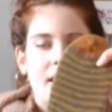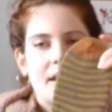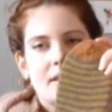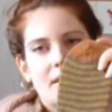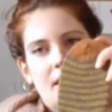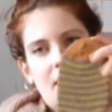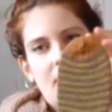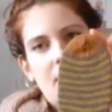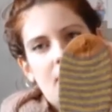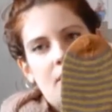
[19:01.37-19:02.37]
I did a
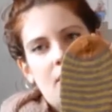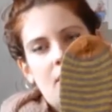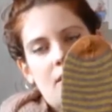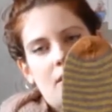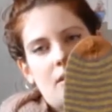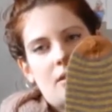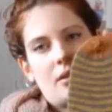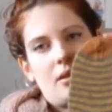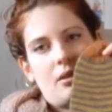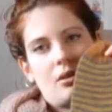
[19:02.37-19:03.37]

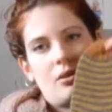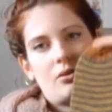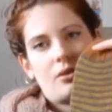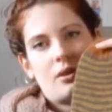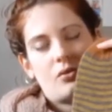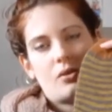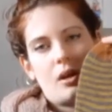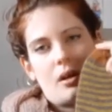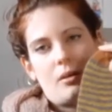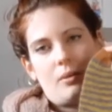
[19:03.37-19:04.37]
contrast
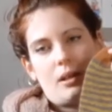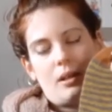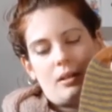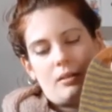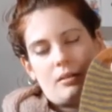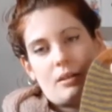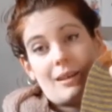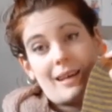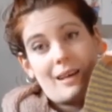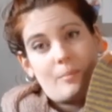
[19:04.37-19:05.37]
toe in
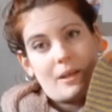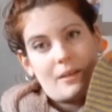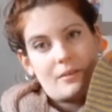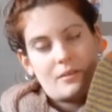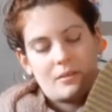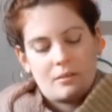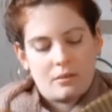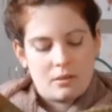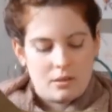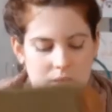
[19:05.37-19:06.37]
Catbells.
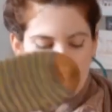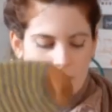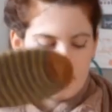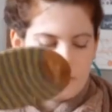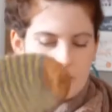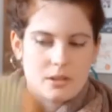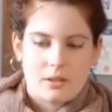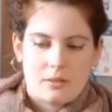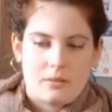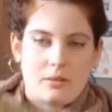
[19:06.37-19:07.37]
So
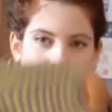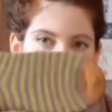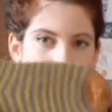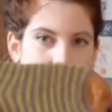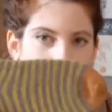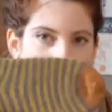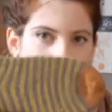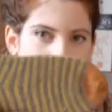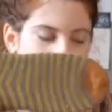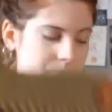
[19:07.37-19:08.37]
yeah, that's that
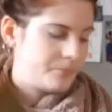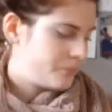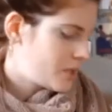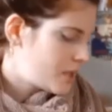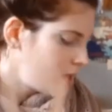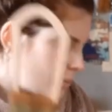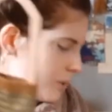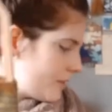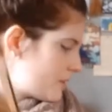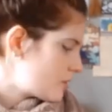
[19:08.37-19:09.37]
one. With
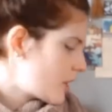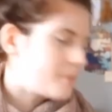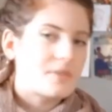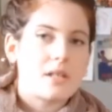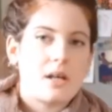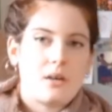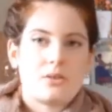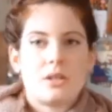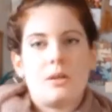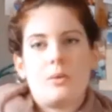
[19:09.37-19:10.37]
the stripes though, I'll
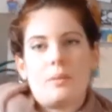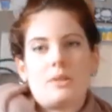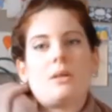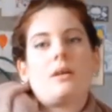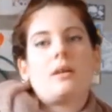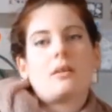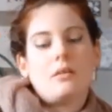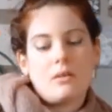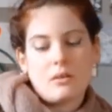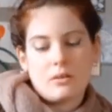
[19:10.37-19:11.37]
show you what I'm doing
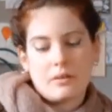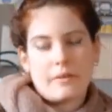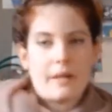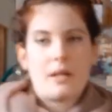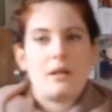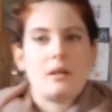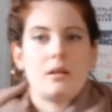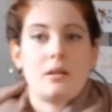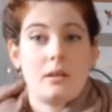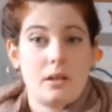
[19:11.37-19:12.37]
on the
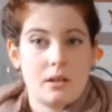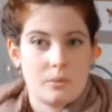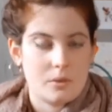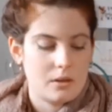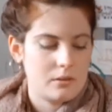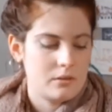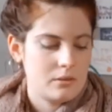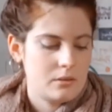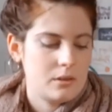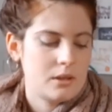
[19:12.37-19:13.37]
other one.
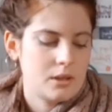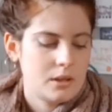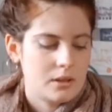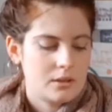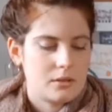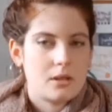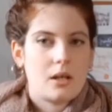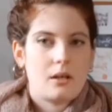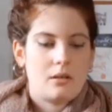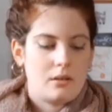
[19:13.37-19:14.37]

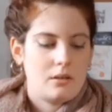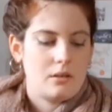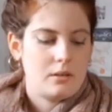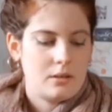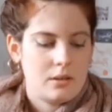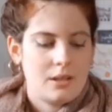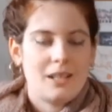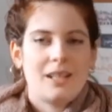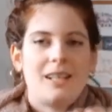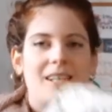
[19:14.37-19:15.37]
So
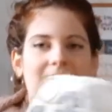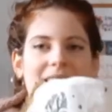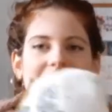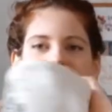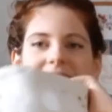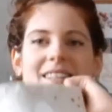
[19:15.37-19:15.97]
in this